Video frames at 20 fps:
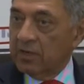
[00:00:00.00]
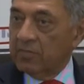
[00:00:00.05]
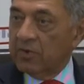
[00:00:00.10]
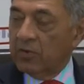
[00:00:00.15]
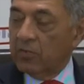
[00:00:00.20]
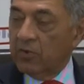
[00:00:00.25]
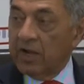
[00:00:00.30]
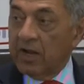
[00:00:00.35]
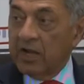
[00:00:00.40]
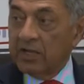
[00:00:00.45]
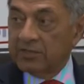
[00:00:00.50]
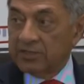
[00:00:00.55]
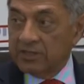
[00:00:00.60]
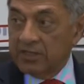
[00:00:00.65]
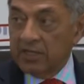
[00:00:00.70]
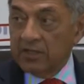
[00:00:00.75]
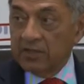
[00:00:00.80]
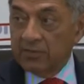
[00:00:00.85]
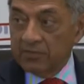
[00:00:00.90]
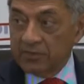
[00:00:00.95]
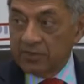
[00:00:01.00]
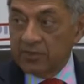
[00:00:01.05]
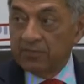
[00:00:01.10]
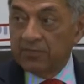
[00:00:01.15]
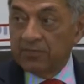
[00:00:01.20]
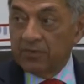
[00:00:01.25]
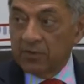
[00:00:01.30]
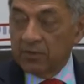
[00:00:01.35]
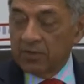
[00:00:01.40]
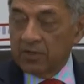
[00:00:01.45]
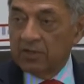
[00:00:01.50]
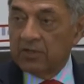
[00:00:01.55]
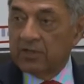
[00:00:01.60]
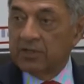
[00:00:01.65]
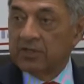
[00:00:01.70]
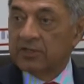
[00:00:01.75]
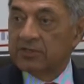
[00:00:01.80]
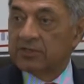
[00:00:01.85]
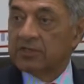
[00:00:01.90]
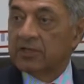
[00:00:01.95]
But what I see it's important
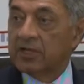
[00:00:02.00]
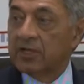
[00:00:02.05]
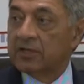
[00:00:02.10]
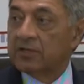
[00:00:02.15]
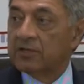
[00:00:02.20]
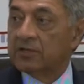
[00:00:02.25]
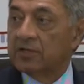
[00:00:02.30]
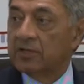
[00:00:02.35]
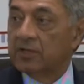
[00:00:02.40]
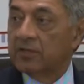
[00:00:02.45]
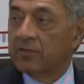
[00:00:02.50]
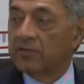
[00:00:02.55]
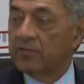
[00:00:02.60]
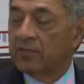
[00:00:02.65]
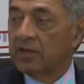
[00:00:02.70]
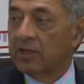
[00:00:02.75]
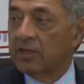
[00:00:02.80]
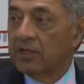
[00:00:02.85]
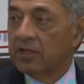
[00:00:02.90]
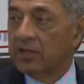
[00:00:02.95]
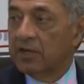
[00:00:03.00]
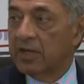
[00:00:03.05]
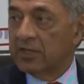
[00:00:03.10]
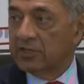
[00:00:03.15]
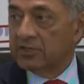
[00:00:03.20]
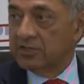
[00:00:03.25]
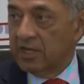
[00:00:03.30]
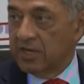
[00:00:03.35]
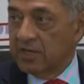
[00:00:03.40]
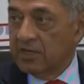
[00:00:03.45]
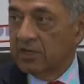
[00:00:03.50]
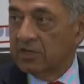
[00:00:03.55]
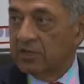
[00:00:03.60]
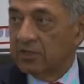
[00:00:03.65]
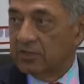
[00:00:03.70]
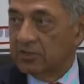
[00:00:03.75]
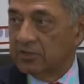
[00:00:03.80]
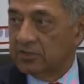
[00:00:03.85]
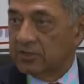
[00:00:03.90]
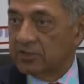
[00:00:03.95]
is that in the next 10
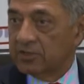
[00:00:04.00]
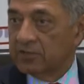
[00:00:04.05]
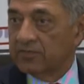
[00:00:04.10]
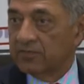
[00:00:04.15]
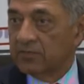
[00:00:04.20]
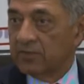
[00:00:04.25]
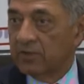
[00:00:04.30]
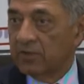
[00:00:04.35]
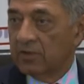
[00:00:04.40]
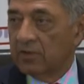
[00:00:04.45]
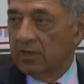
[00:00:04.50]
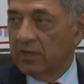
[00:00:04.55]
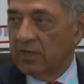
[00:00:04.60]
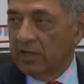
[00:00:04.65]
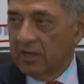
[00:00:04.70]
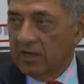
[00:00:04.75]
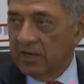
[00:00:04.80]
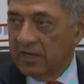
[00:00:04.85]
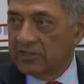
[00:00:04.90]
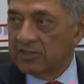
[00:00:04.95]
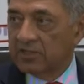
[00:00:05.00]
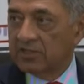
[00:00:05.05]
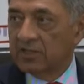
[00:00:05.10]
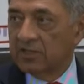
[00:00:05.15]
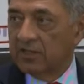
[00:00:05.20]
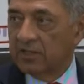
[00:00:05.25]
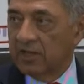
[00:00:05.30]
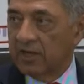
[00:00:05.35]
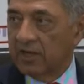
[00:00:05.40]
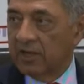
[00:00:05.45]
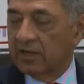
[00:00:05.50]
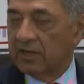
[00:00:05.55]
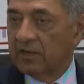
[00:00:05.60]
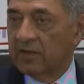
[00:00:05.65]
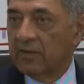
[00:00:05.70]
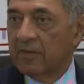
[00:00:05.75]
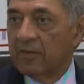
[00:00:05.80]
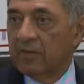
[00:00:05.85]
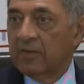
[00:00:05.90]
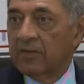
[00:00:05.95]
years, or a little lesser than that,
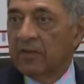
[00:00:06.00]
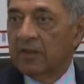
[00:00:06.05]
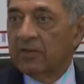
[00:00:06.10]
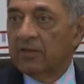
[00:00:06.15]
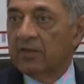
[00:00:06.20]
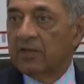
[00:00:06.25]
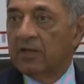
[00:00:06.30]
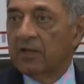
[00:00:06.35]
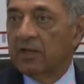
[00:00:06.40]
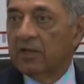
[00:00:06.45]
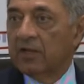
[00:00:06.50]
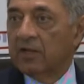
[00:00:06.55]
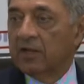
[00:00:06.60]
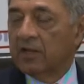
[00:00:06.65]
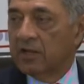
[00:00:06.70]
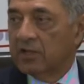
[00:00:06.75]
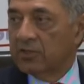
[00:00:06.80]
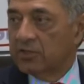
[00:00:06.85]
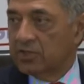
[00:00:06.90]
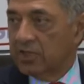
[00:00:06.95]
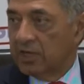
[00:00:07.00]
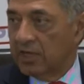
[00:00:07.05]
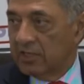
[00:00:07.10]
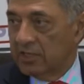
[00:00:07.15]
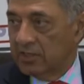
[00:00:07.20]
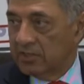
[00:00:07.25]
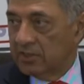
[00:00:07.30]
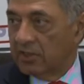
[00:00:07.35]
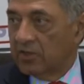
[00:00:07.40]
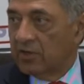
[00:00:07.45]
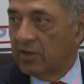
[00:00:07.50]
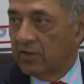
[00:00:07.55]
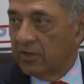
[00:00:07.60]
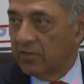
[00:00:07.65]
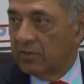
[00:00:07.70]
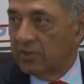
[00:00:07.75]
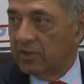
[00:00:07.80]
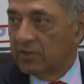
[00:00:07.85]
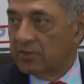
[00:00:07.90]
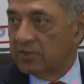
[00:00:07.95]
the Indian and Chinese
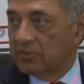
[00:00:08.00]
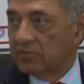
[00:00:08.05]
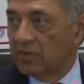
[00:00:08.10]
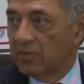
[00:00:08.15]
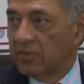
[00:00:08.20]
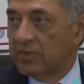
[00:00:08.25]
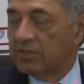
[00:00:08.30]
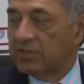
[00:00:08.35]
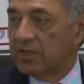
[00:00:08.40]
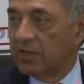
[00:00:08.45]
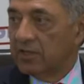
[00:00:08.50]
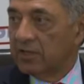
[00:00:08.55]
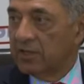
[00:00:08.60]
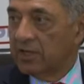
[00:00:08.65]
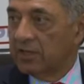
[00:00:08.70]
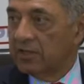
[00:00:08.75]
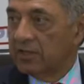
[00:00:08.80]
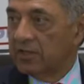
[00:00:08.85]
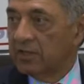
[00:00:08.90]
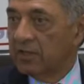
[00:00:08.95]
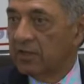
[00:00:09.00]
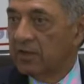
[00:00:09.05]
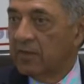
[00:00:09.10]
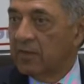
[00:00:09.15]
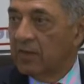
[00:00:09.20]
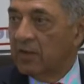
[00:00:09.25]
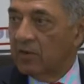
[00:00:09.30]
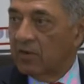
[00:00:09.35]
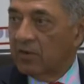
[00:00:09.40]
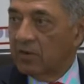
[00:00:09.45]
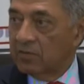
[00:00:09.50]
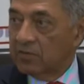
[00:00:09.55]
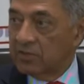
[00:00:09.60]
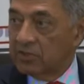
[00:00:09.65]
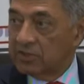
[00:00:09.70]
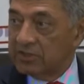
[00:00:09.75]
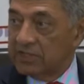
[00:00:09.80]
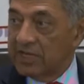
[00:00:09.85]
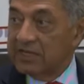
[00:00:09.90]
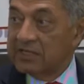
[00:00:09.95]
economies will be generating
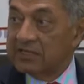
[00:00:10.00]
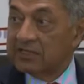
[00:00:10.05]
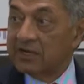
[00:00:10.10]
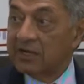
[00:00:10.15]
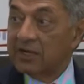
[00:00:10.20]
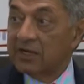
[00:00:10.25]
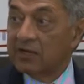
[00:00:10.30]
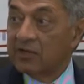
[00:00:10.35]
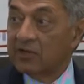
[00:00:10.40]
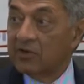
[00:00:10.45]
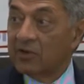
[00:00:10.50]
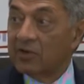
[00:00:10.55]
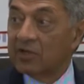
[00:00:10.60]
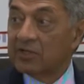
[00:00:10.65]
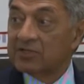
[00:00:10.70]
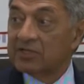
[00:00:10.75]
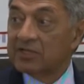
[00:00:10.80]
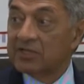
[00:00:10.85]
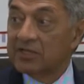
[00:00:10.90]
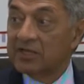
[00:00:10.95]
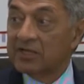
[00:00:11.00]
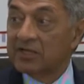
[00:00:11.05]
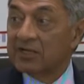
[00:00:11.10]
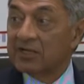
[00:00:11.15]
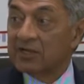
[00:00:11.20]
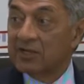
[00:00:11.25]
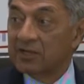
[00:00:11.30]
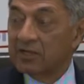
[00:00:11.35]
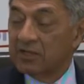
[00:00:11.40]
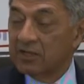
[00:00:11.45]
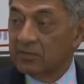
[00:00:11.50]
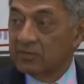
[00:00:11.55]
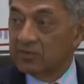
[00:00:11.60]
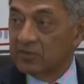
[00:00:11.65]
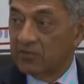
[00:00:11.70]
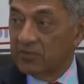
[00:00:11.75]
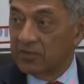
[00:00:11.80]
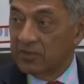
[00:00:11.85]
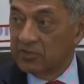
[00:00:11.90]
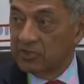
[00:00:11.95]
almost $10 trillion a year in
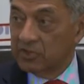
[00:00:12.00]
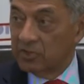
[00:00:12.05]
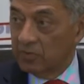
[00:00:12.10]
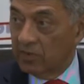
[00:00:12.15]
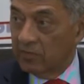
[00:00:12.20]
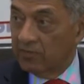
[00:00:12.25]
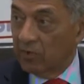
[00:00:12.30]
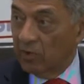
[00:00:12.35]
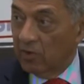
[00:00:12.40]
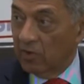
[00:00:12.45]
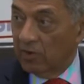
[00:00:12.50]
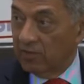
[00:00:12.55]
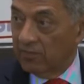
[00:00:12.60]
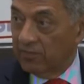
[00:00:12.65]
terms of consumer pull.